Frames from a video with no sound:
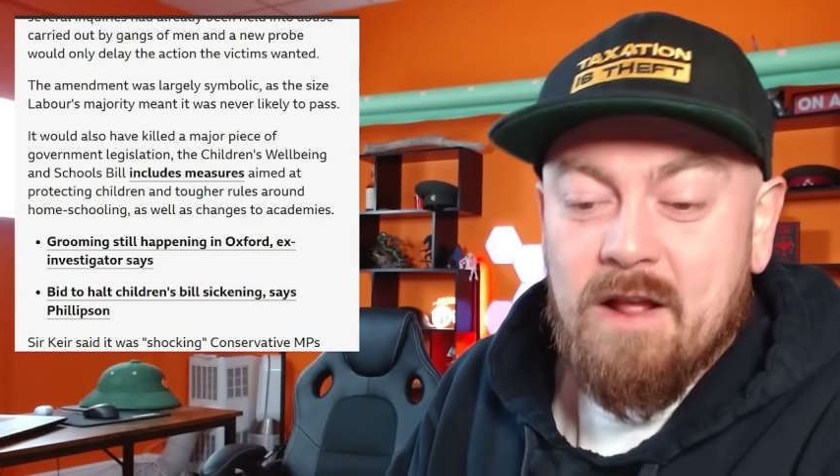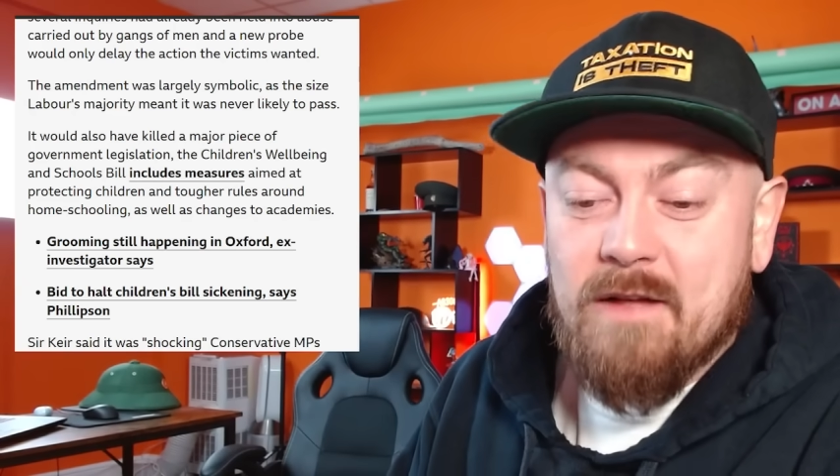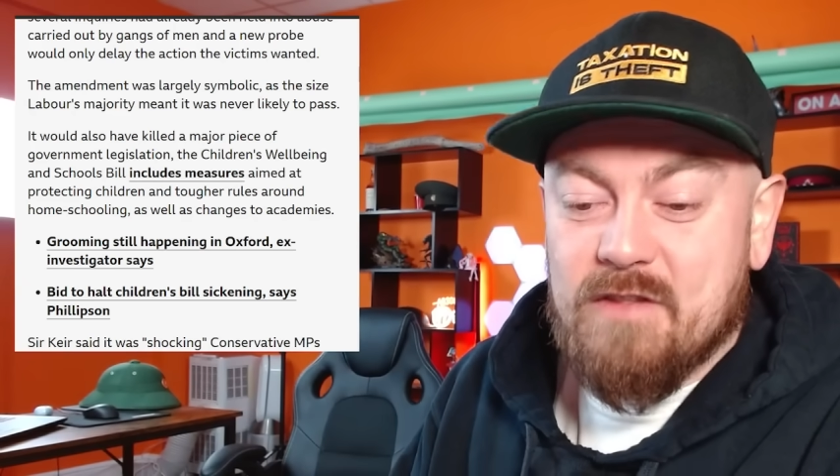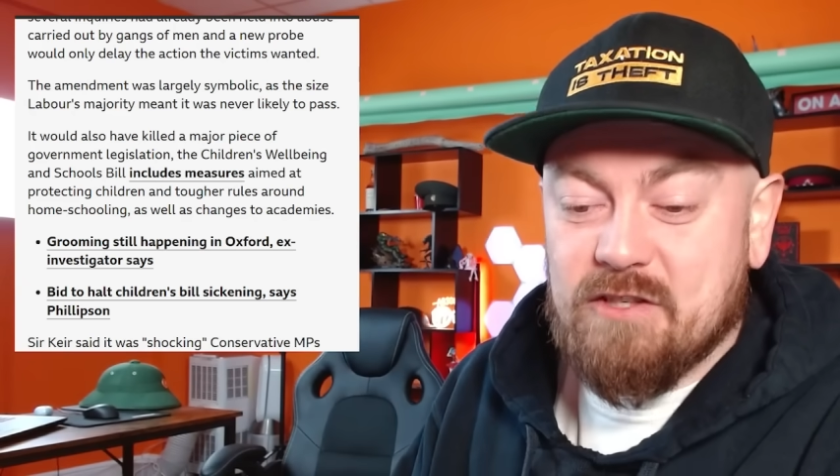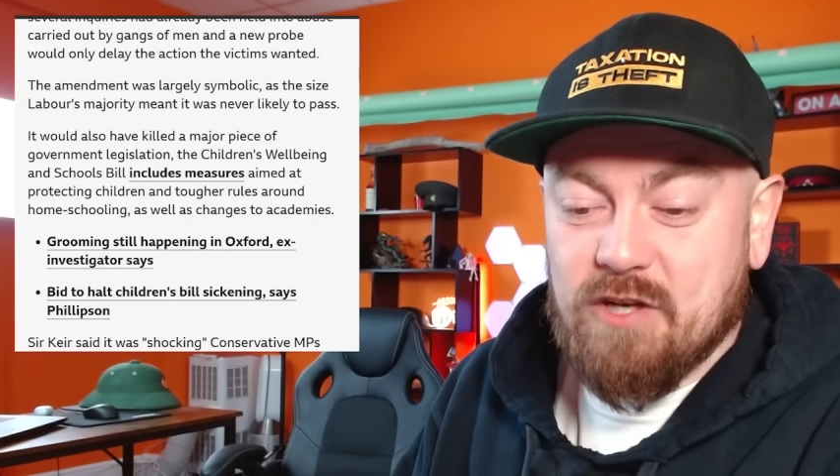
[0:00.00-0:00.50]

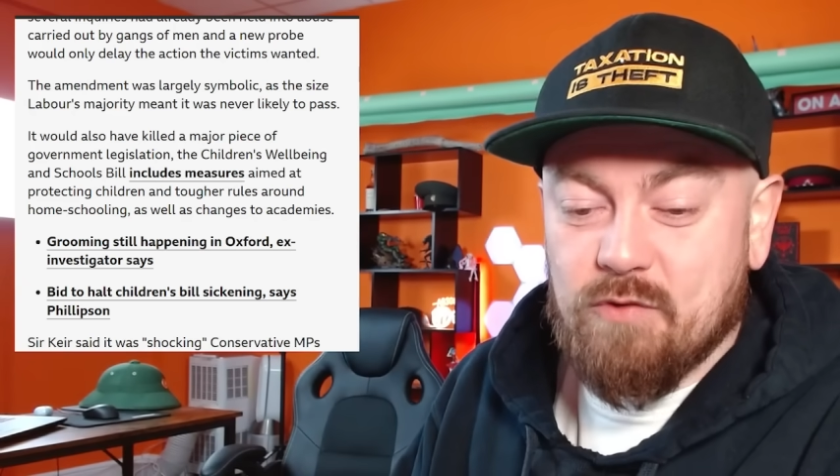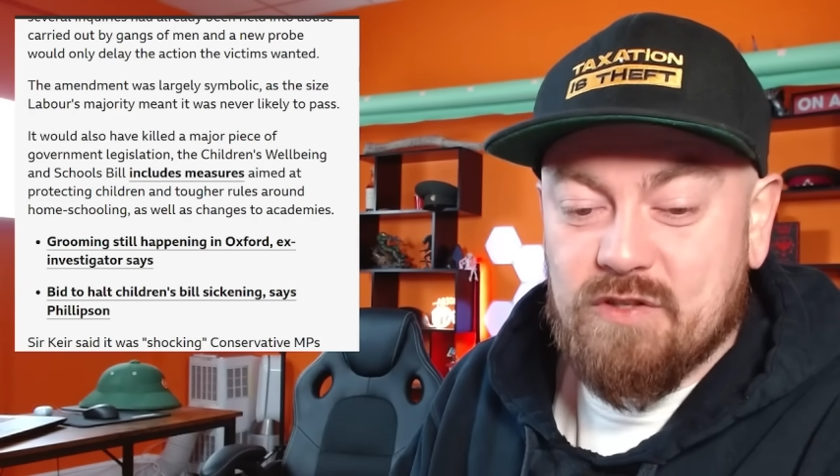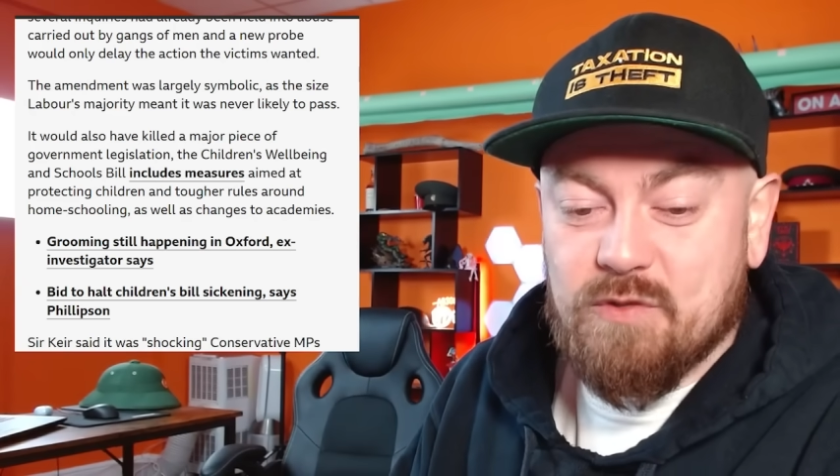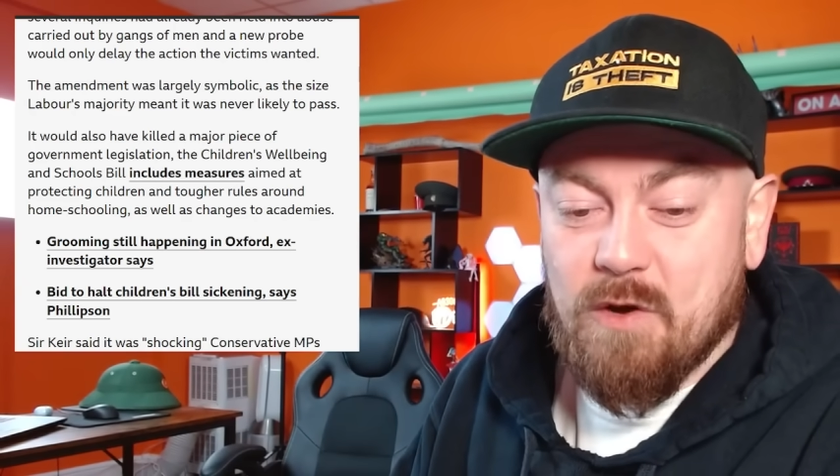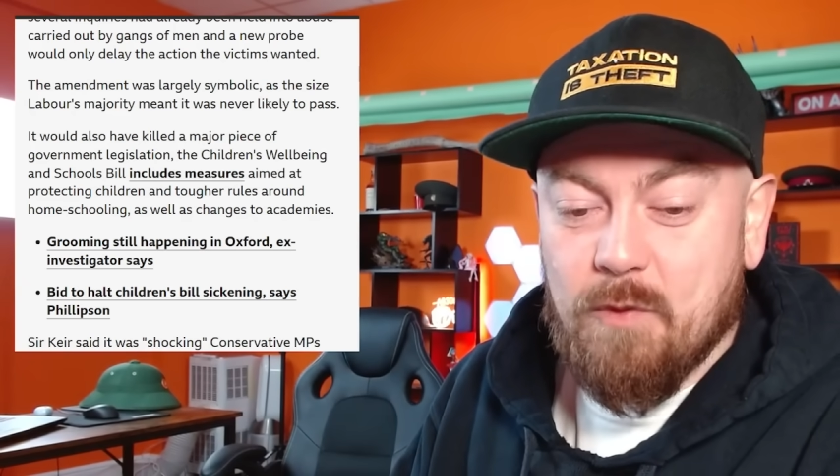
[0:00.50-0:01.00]
The
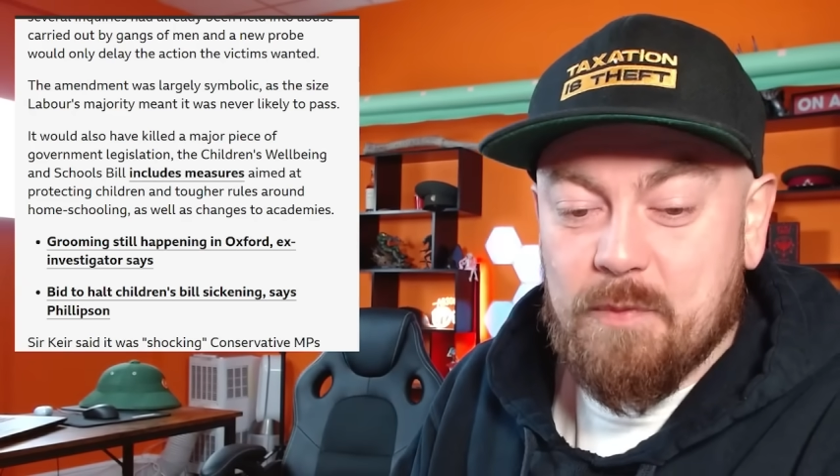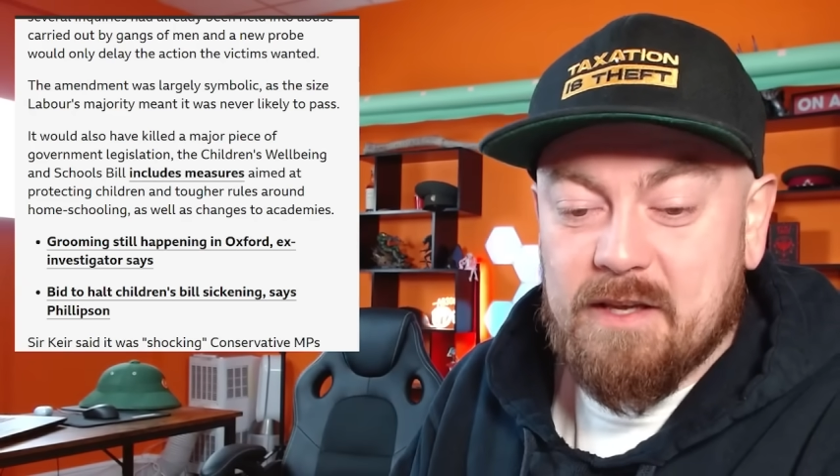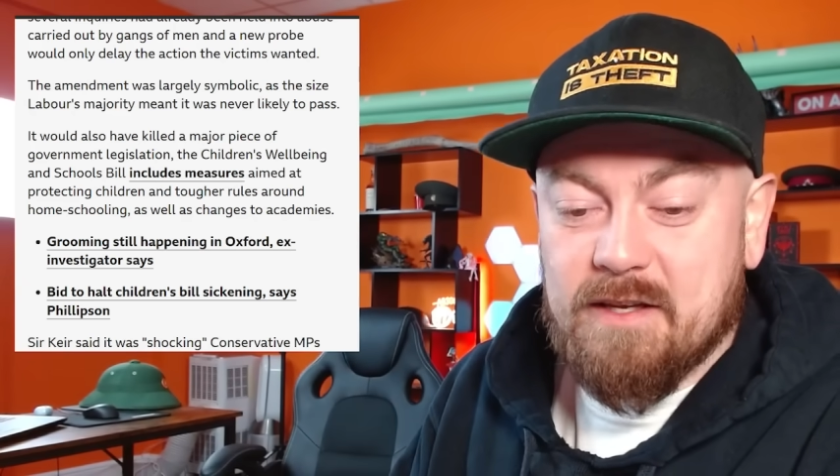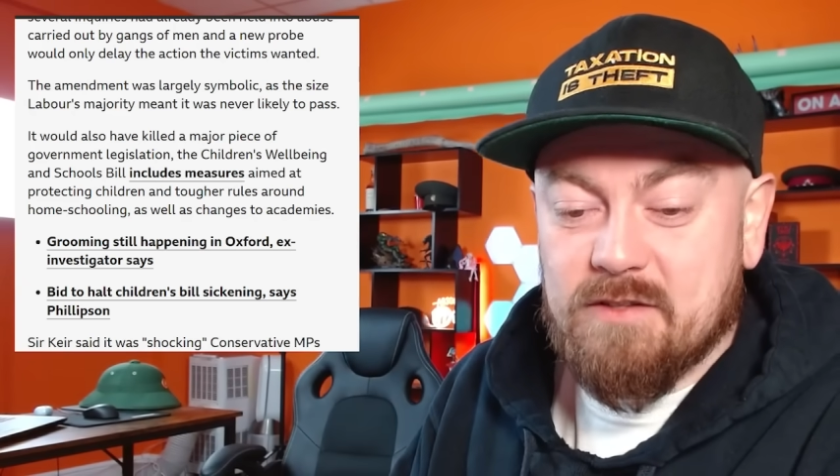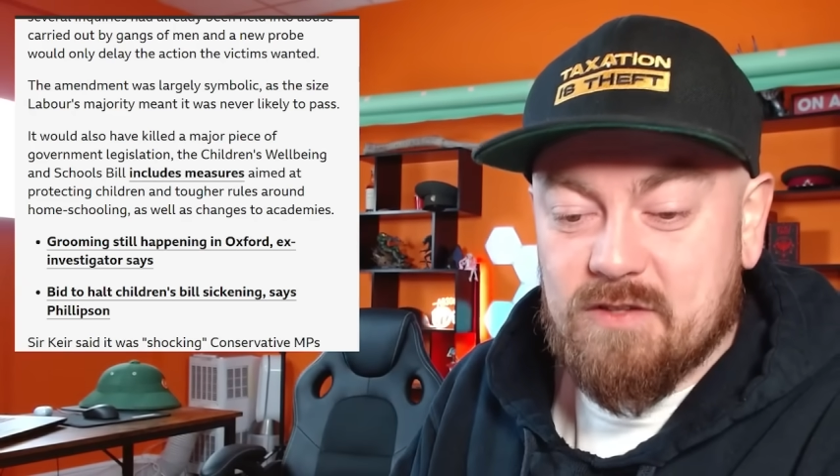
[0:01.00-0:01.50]
Children's
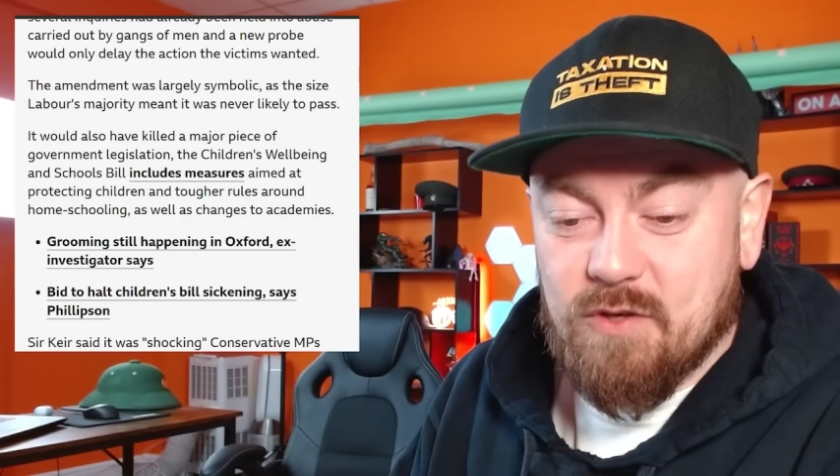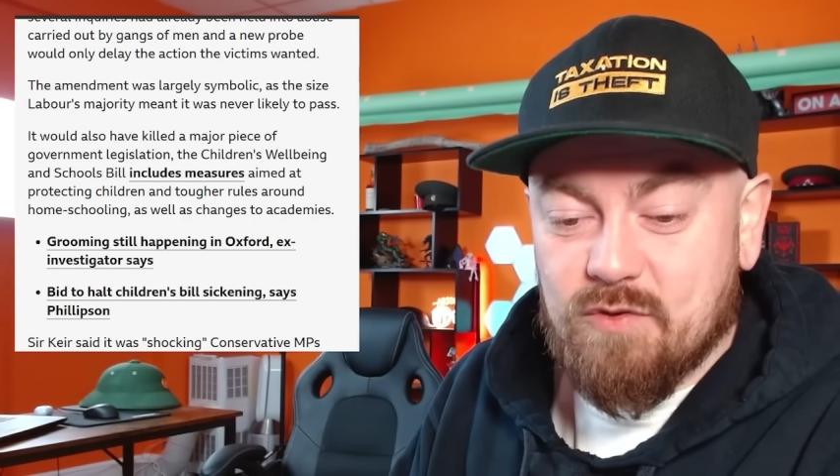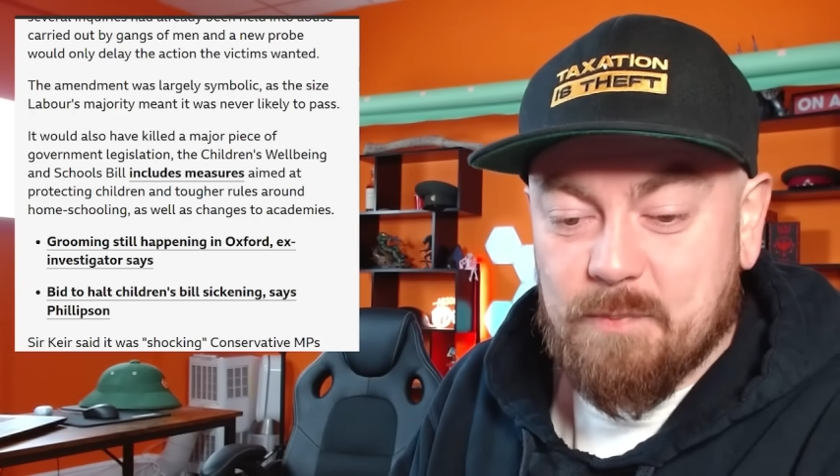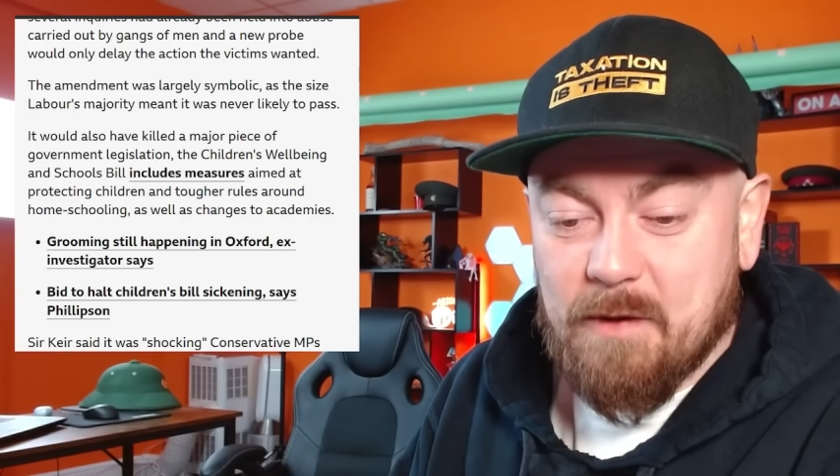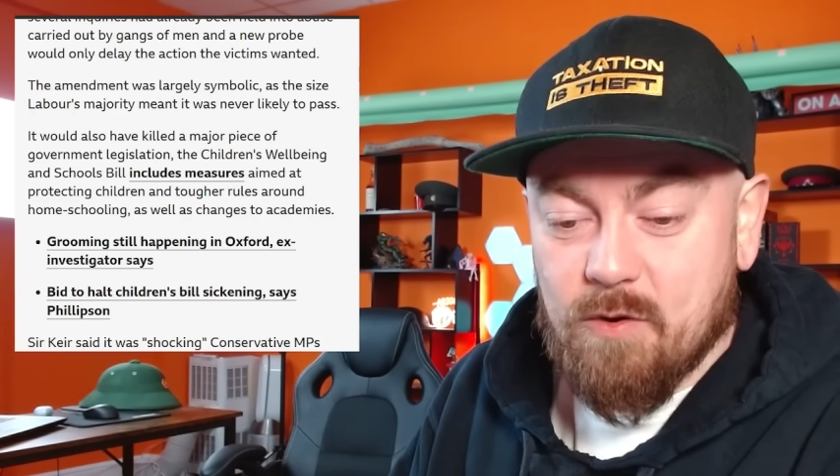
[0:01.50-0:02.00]
Wellbeing in
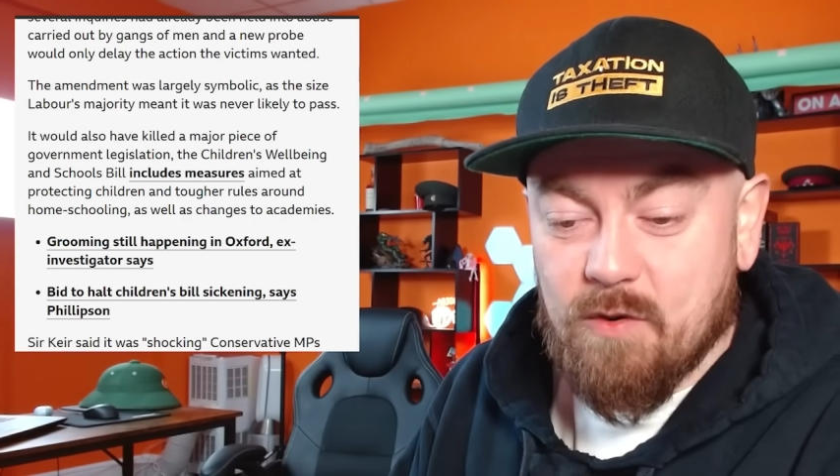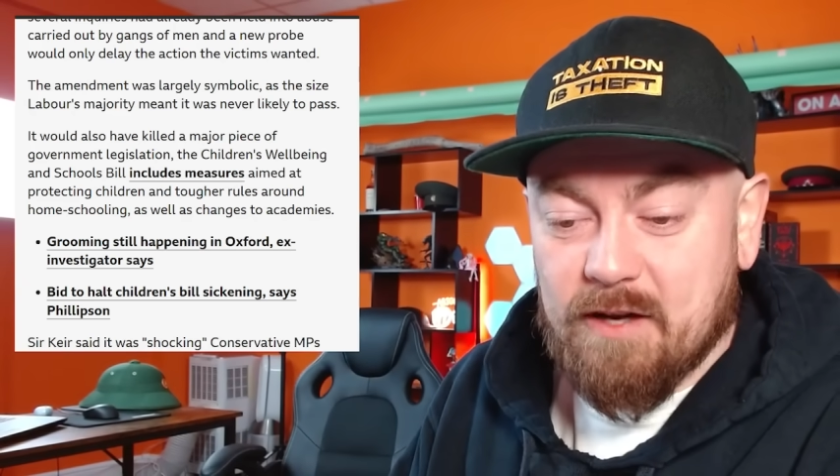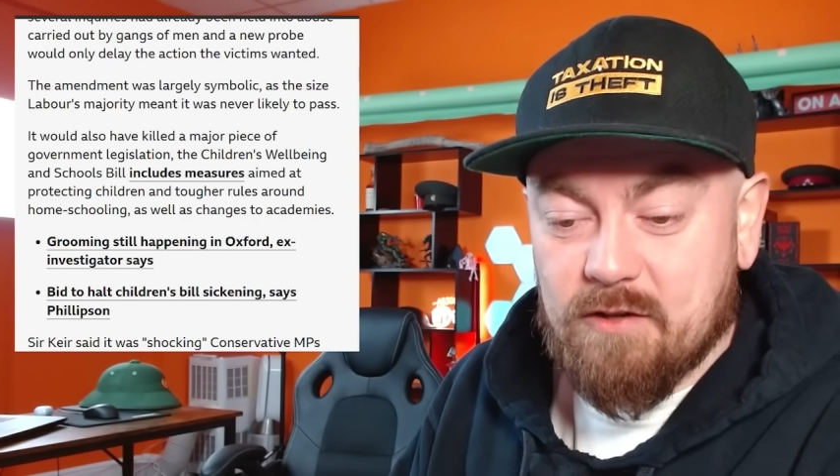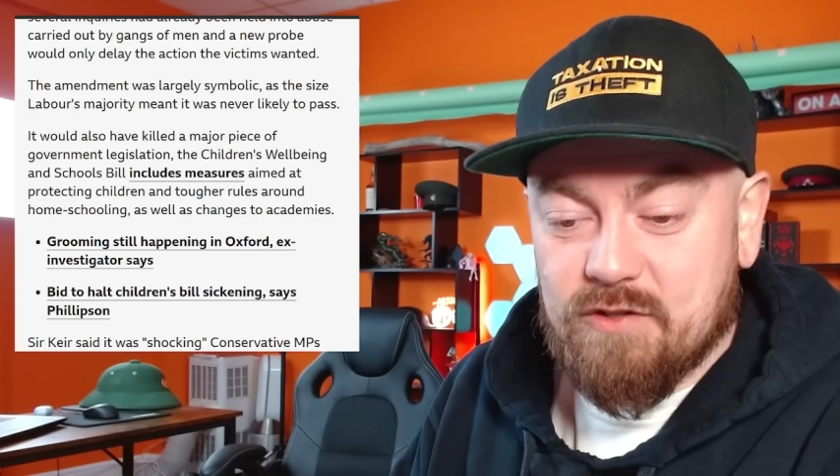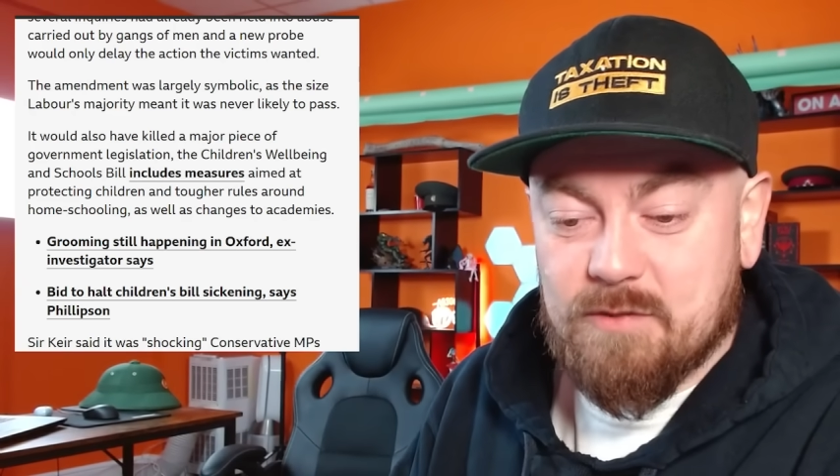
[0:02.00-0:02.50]
Schools Bill
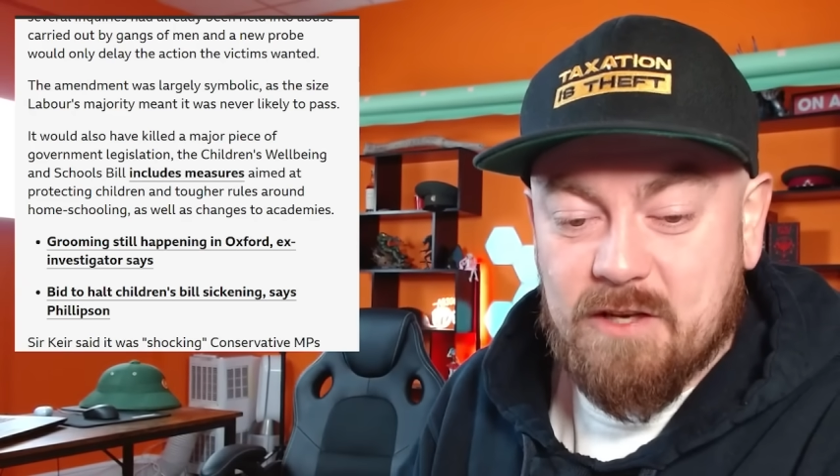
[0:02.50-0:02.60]
includes